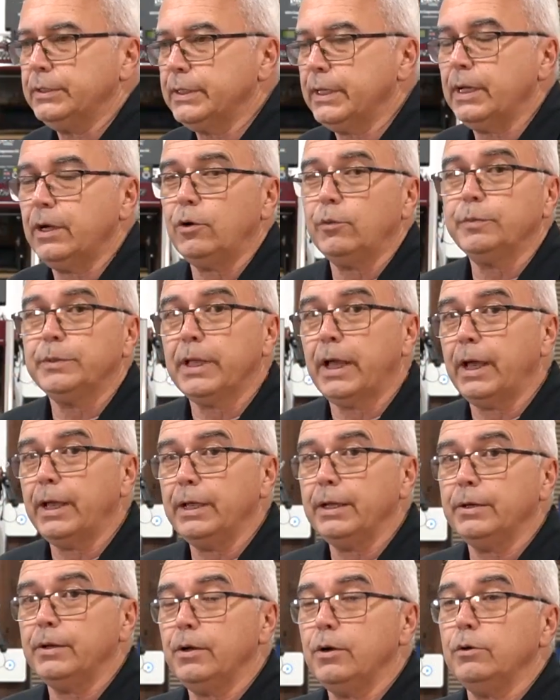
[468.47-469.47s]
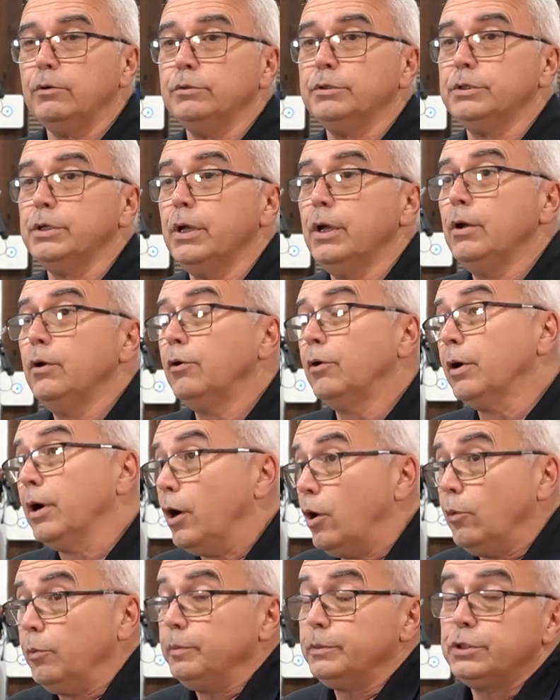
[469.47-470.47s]
to help diagnose, or
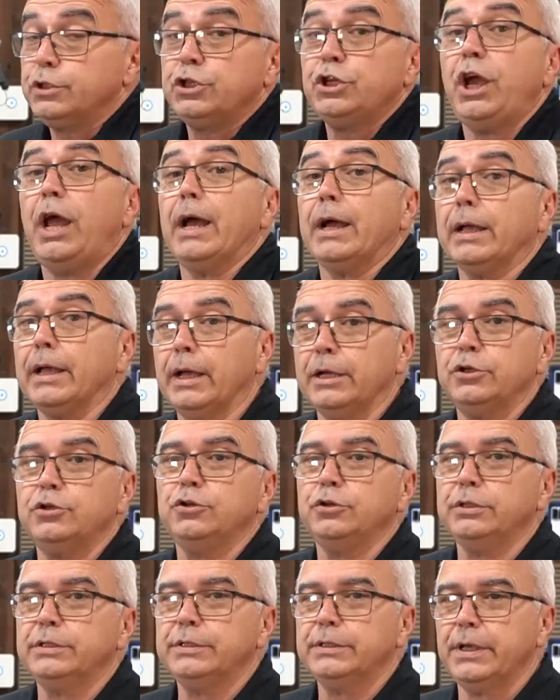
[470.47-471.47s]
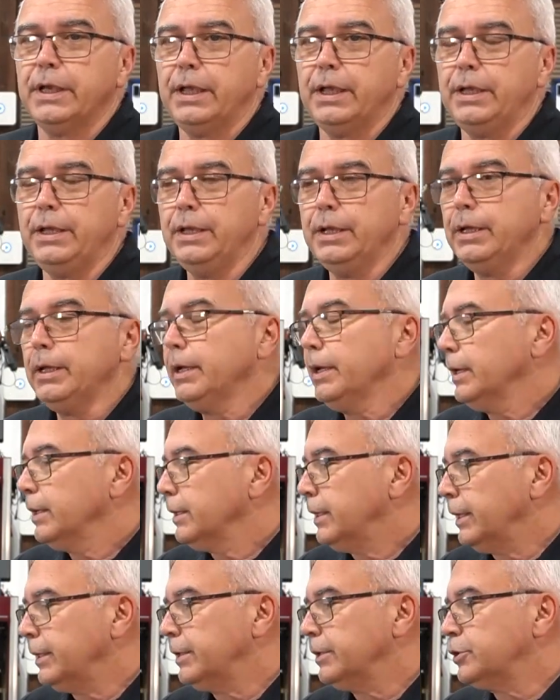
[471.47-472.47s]
help check, I should say,
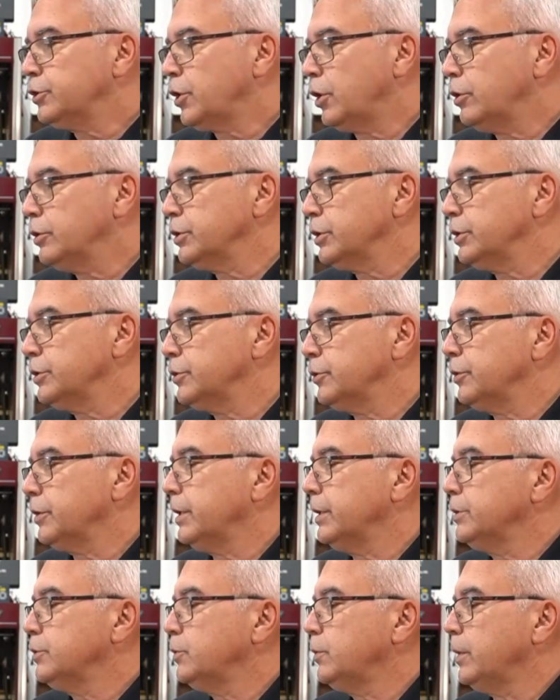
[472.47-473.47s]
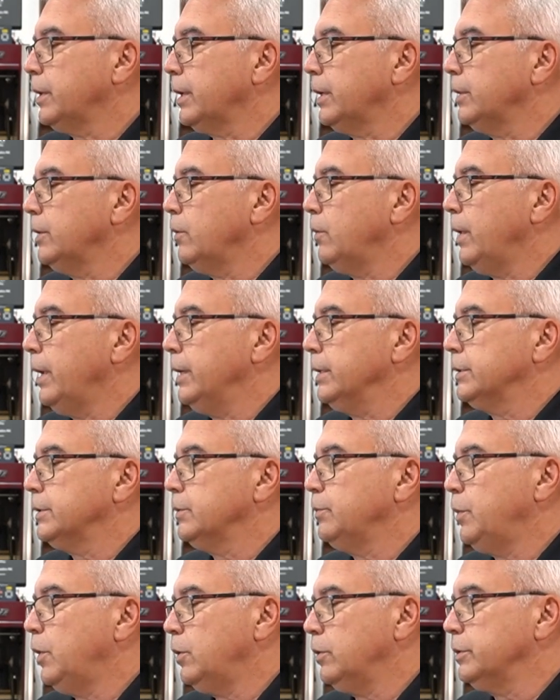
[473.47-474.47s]
that the charging circuit's working the way it's
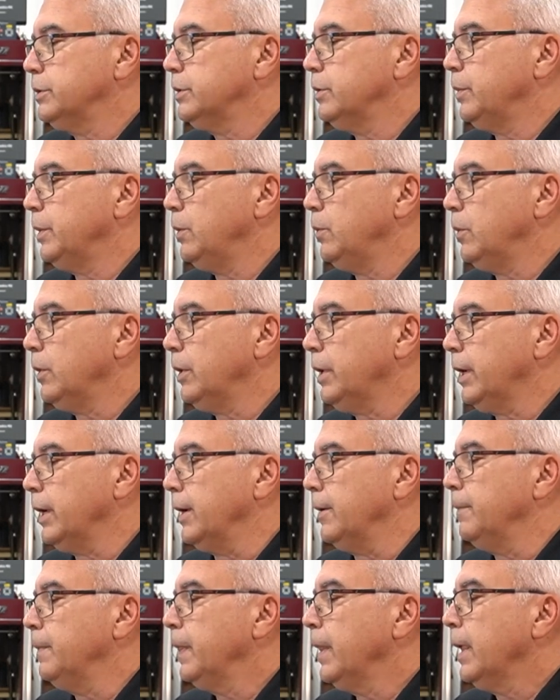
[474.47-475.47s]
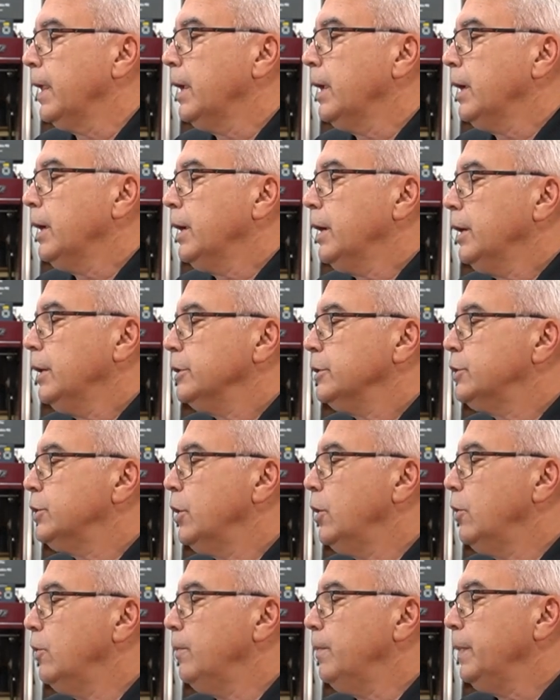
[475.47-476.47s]
supposed to be working.
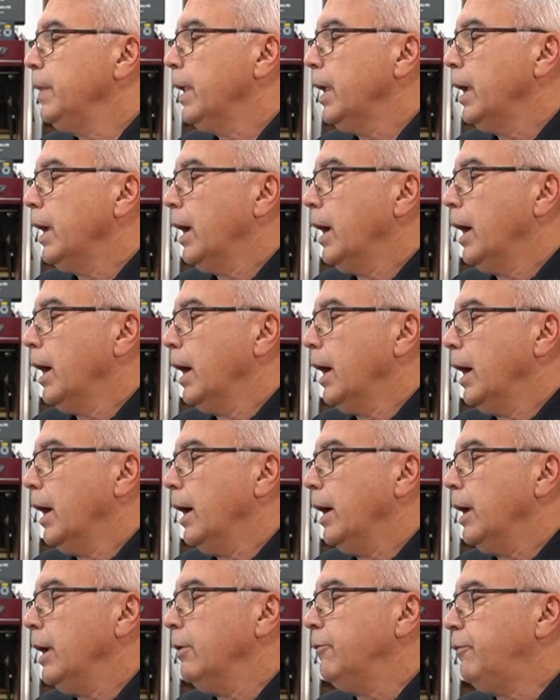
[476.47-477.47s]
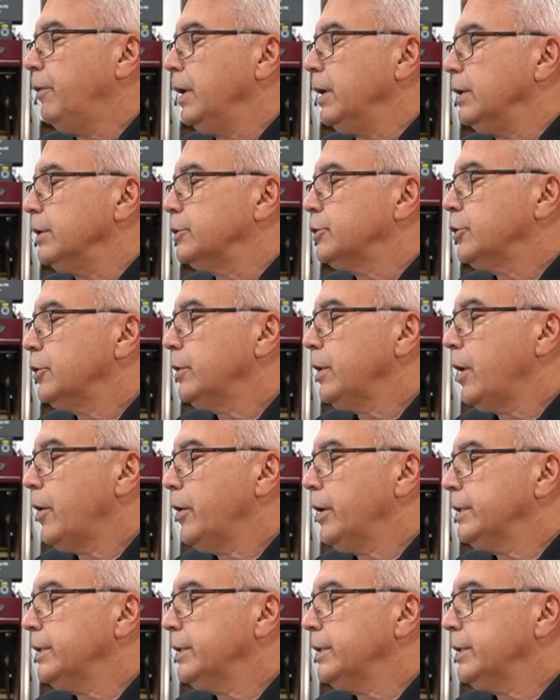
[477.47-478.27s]
So if we turn our